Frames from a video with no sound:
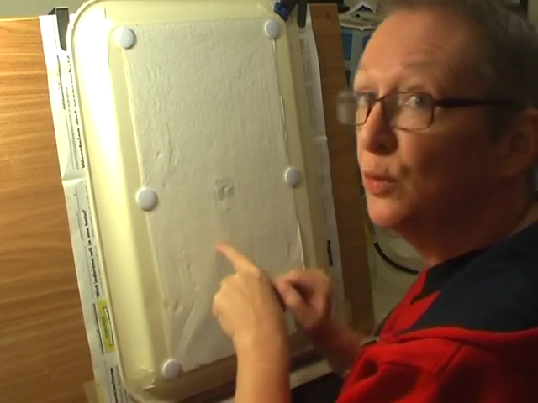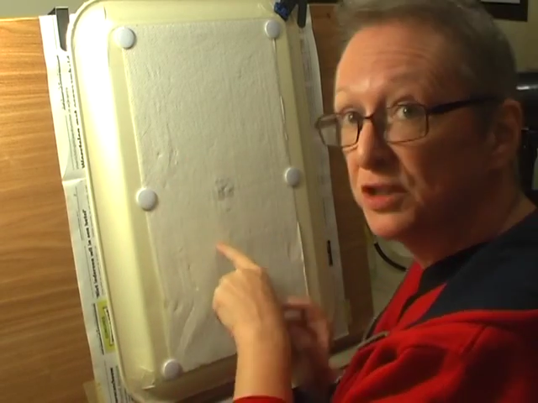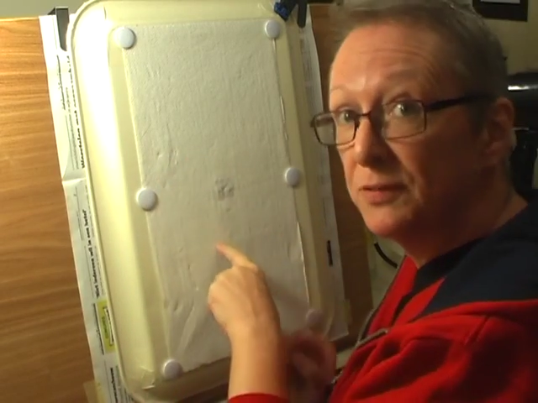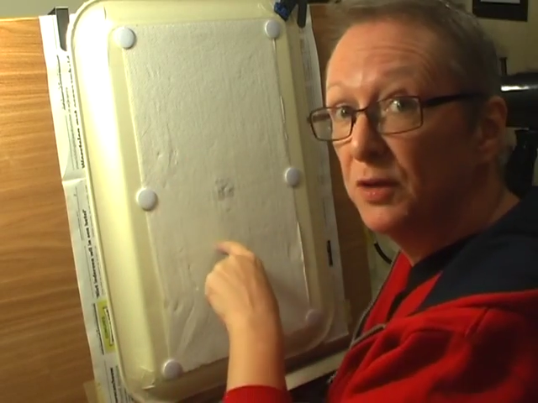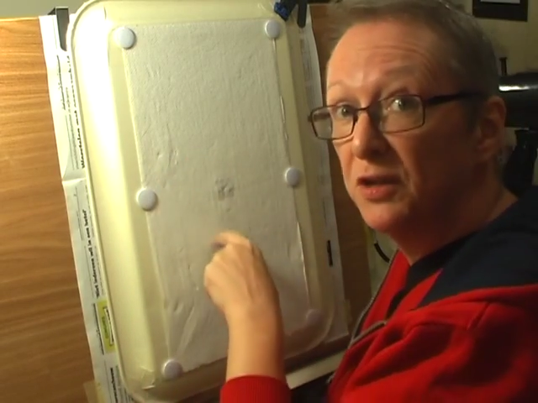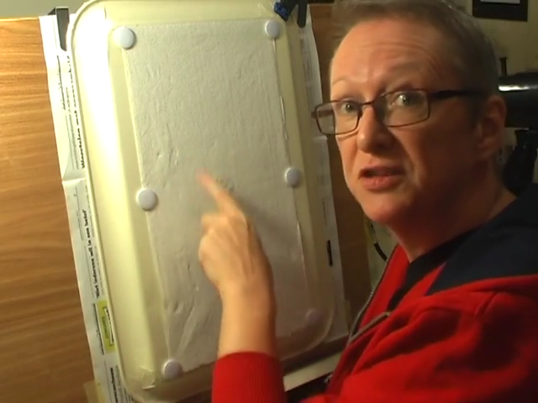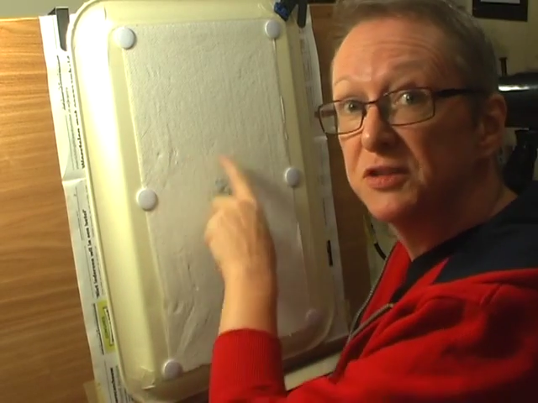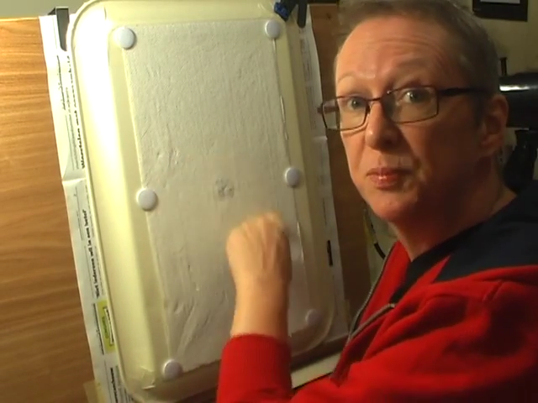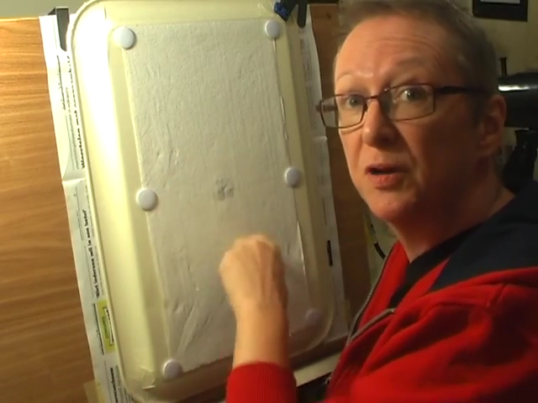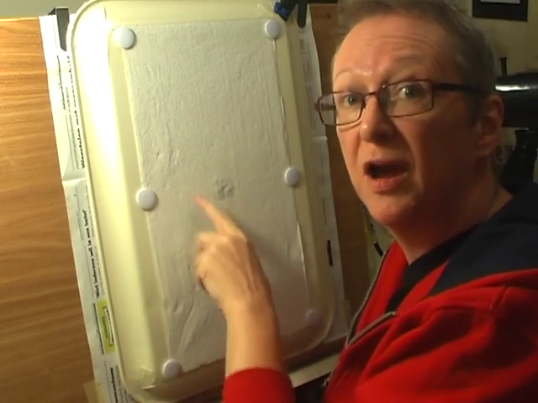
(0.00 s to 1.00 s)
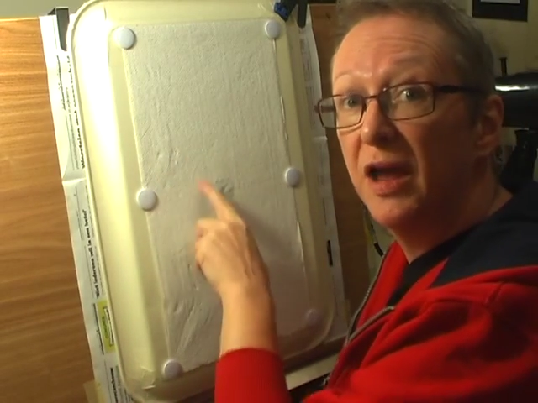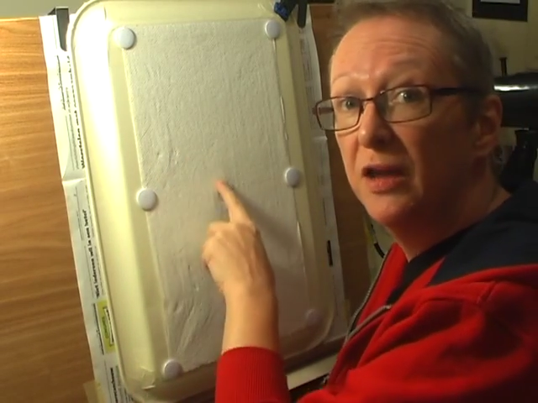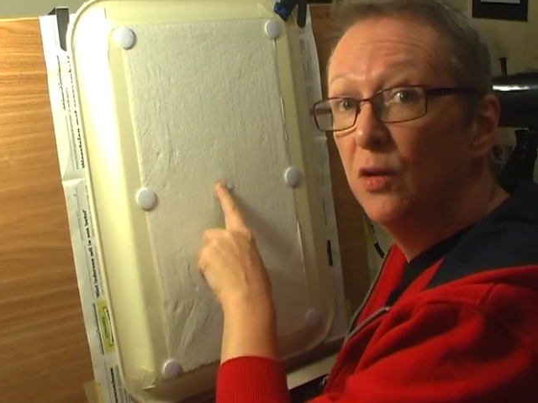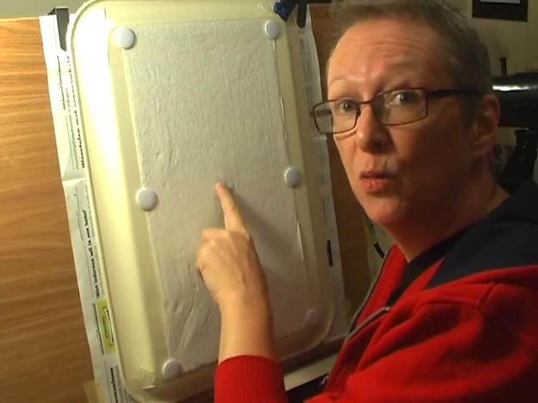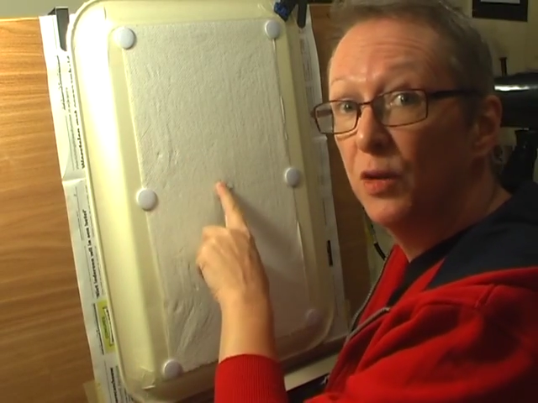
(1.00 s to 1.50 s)
which I'm going to spray
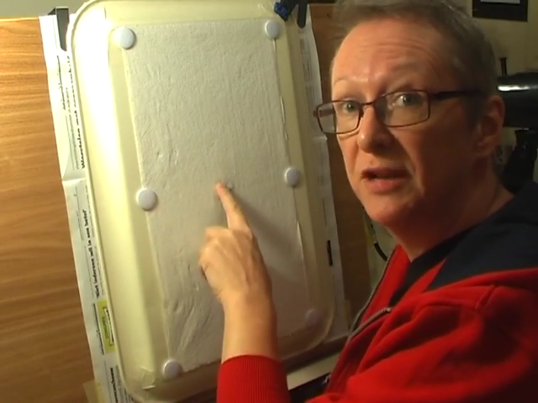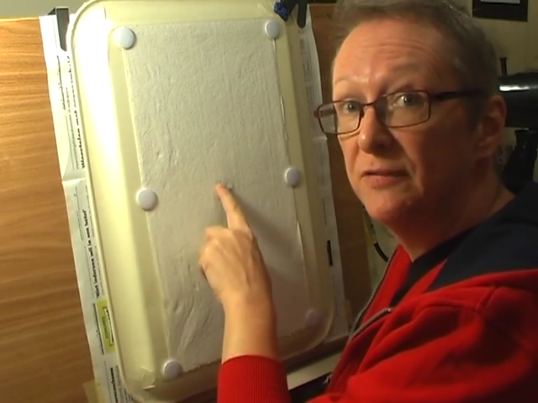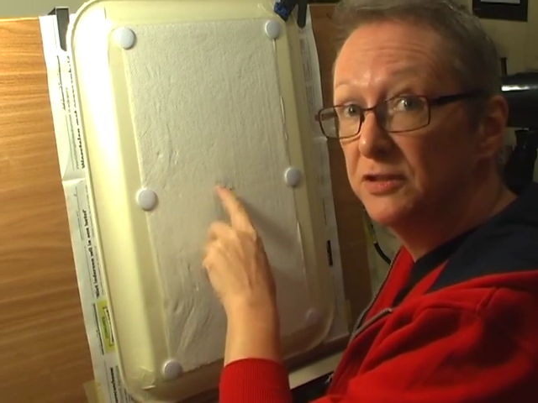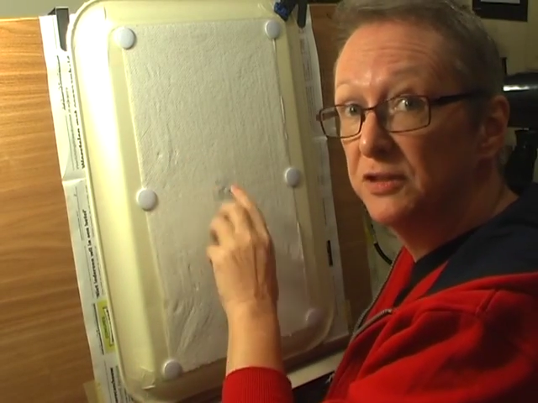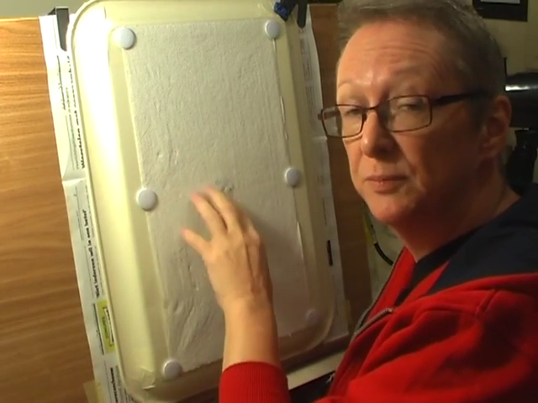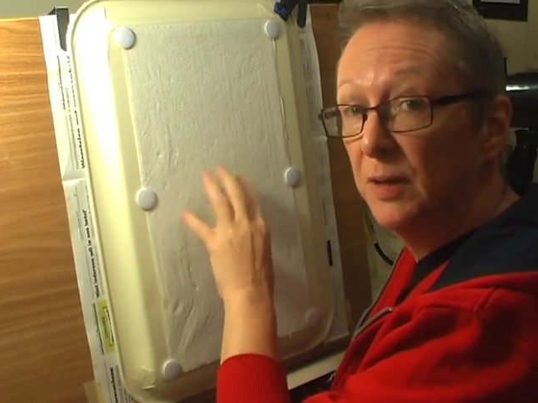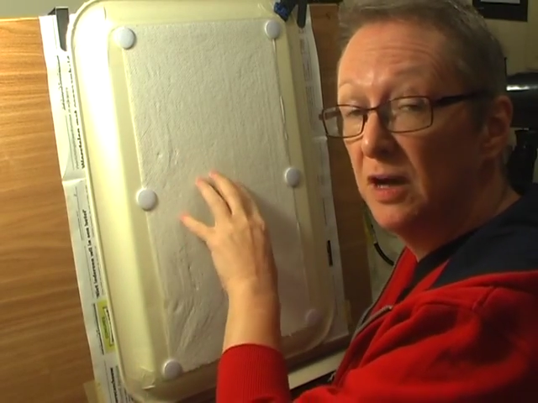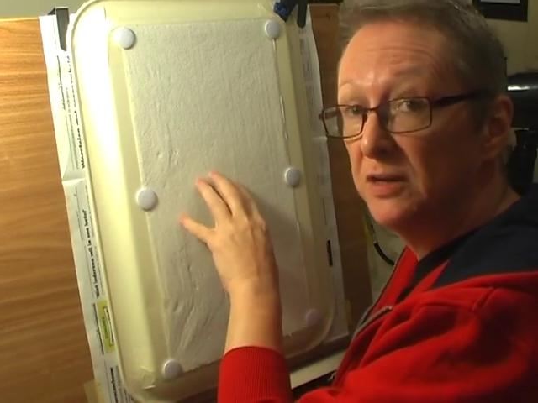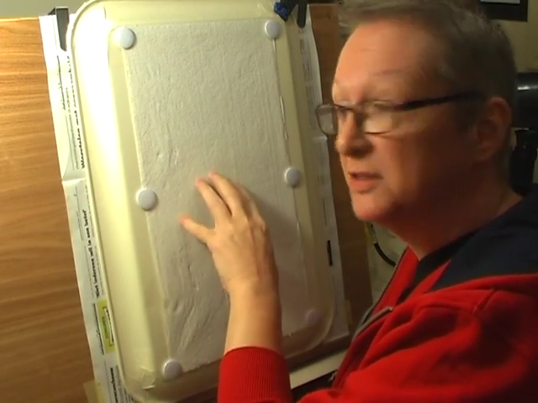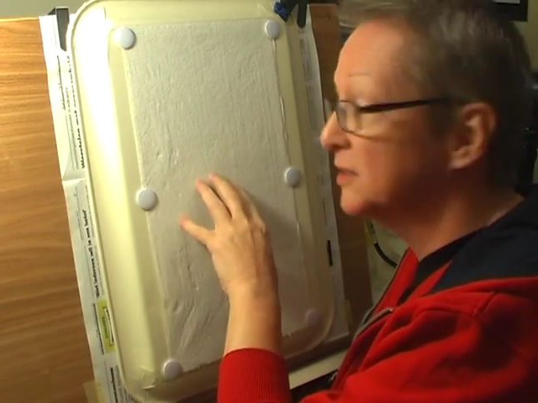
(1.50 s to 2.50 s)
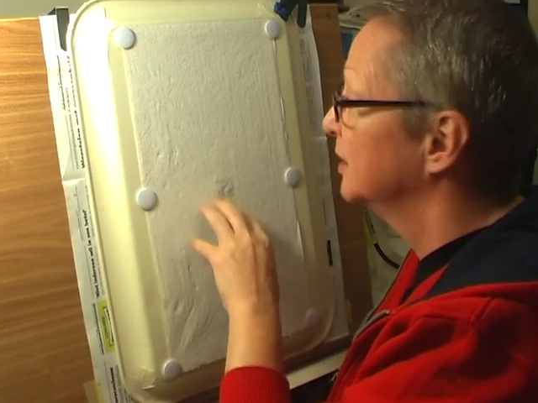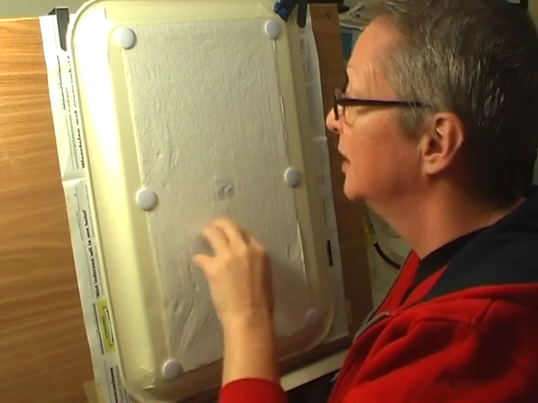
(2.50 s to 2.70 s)
or whatever to mask,